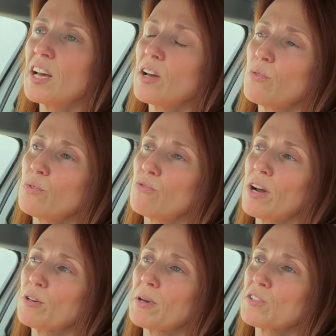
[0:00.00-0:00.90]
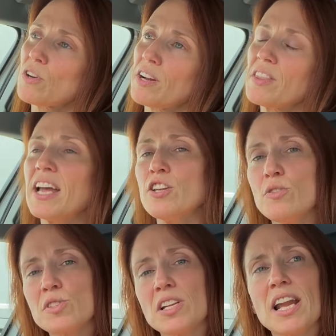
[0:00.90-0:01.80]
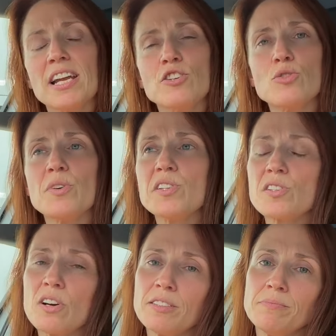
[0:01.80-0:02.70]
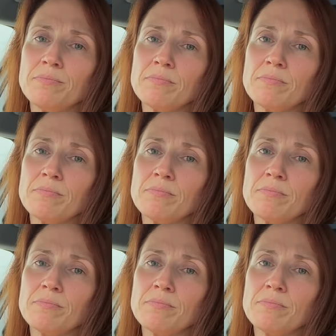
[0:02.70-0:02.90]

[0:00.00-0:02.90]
with the roundabout sign, then use the lane choice sign,